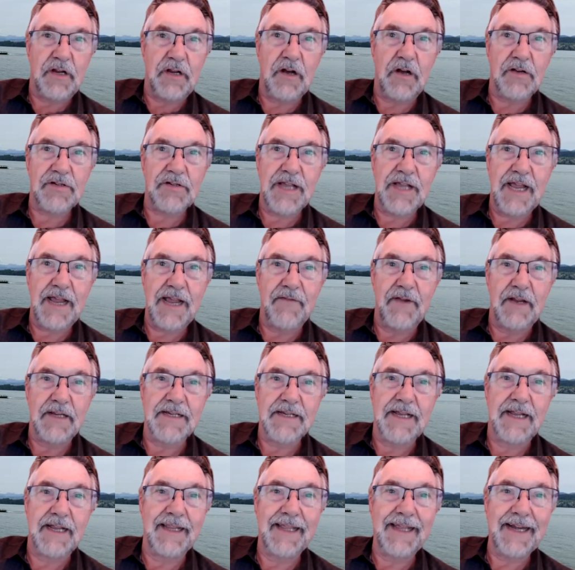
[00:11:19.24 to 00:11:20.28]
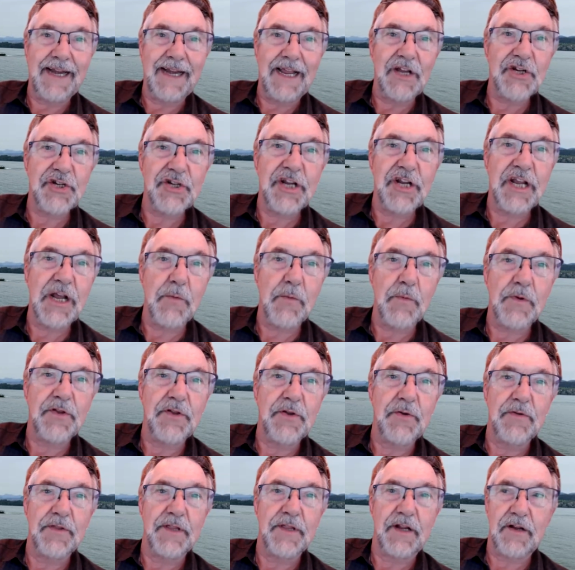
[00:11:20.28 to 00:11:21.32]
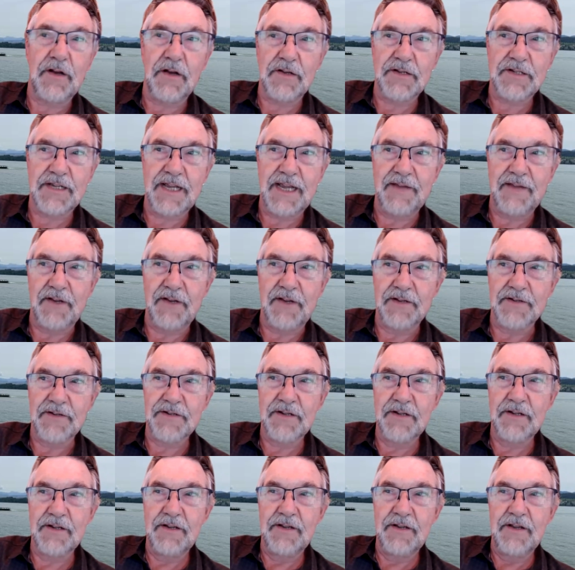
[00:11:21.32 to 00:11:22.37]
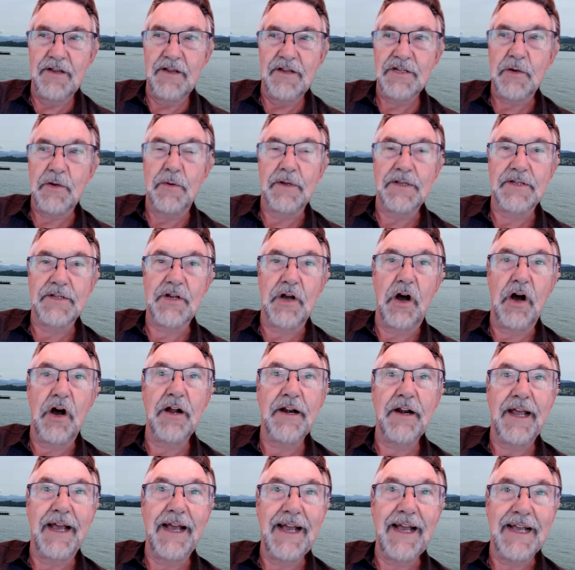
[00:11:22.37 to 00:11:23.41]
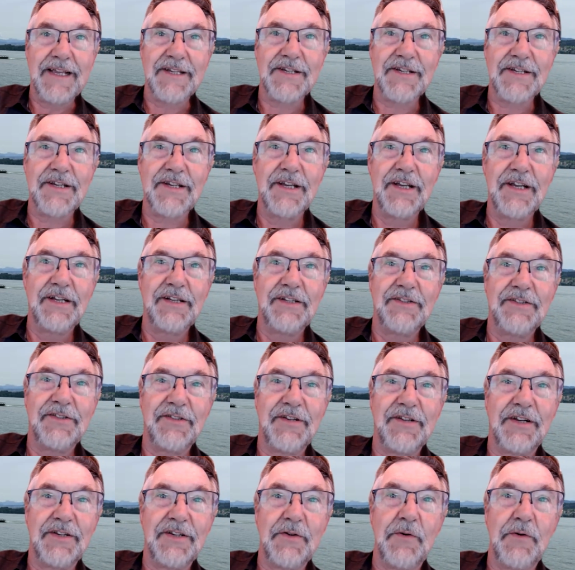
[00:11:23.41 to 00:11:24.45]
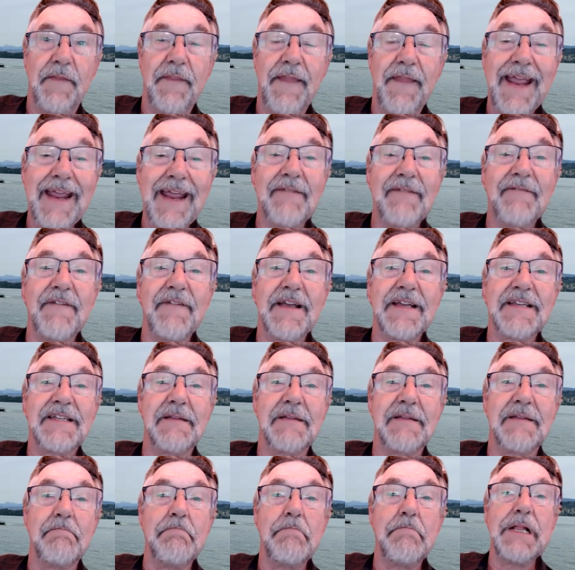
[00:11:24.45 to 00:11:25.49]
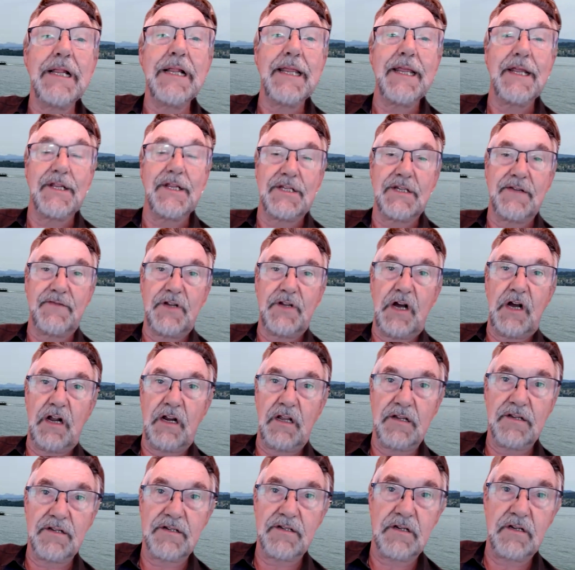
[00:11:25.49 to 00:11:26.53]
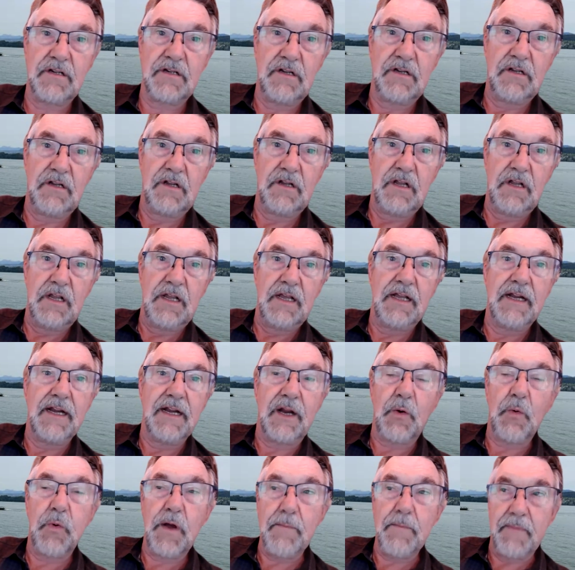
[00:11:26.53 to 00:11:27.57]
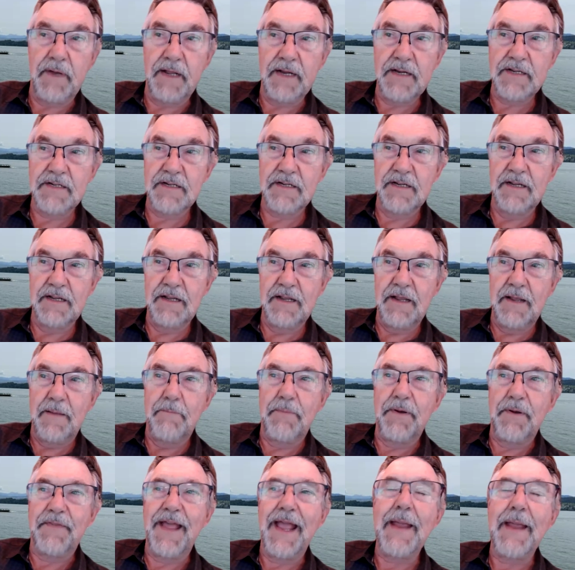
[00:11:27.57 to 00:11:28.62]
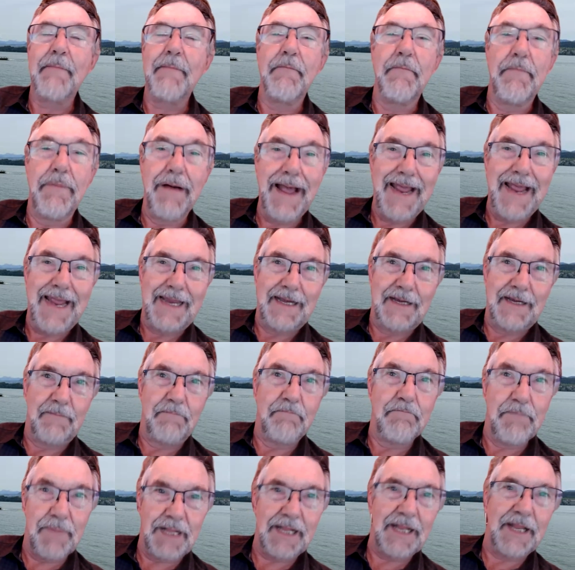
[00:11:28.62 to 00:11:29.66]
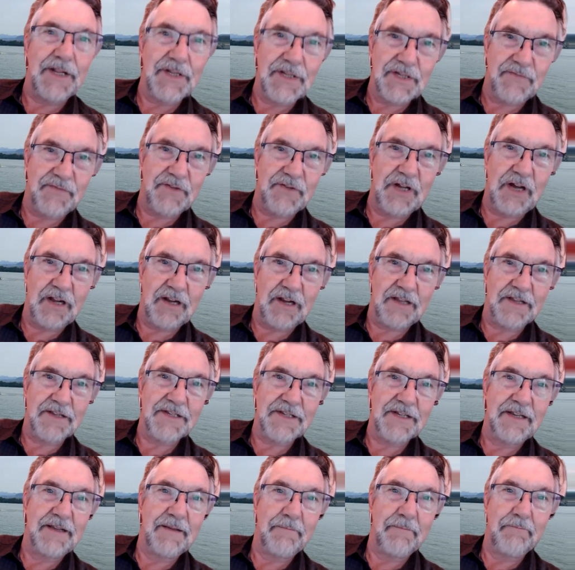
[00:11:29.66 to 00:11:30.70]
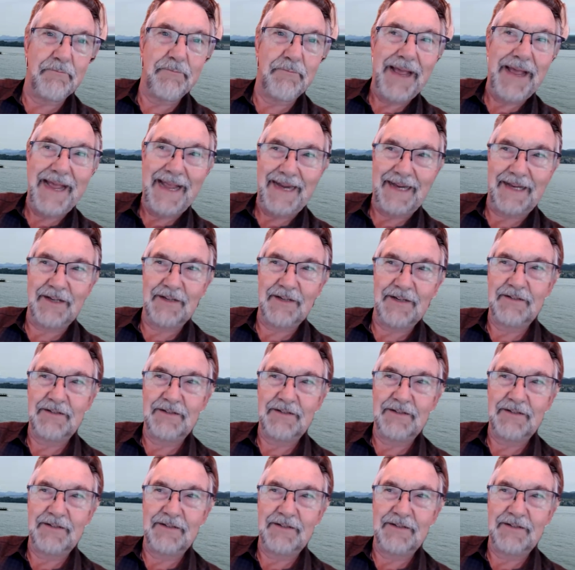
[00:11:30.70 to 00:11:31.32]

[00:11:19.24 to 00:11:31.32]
cost savings, and let us share with you in the cost savings. So it's on us to do it. They invested millions of dollars in equipment, but they made millions of dollars back.